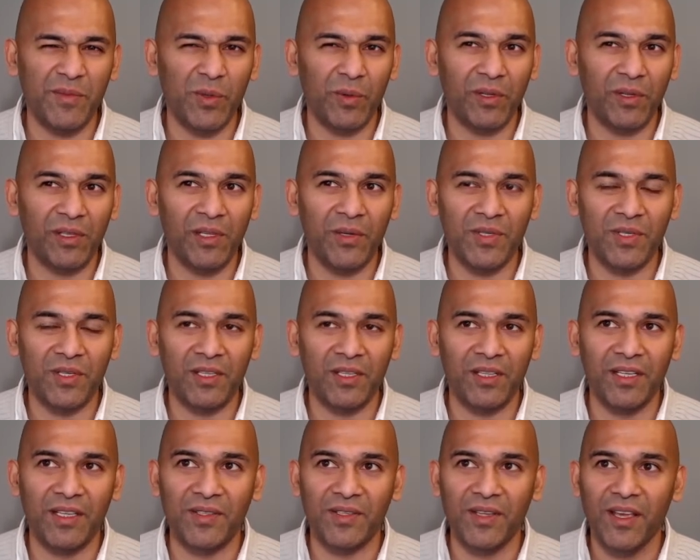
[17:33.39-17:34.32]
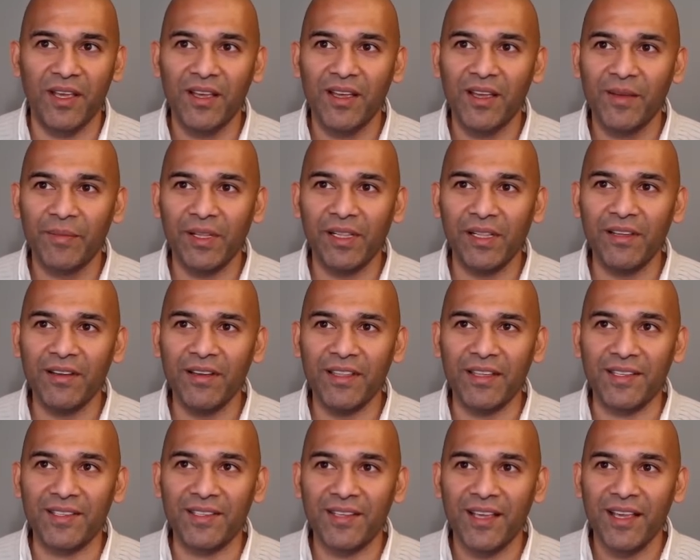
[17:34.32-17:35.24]
So we're closer to this. But look at
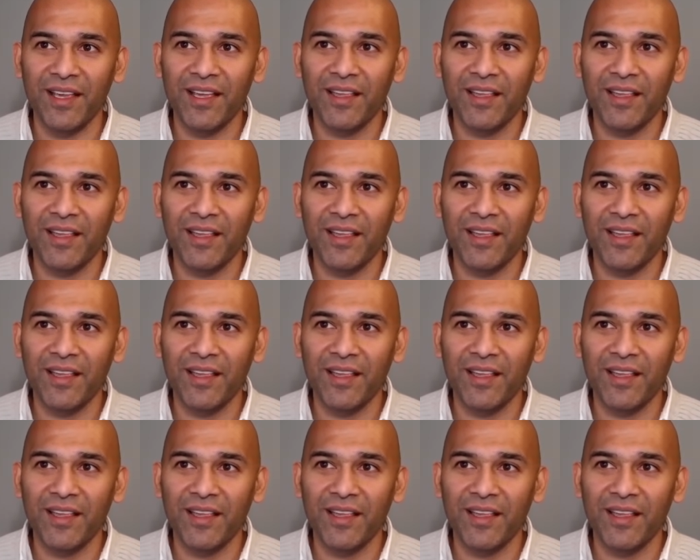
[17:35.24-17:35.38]
this.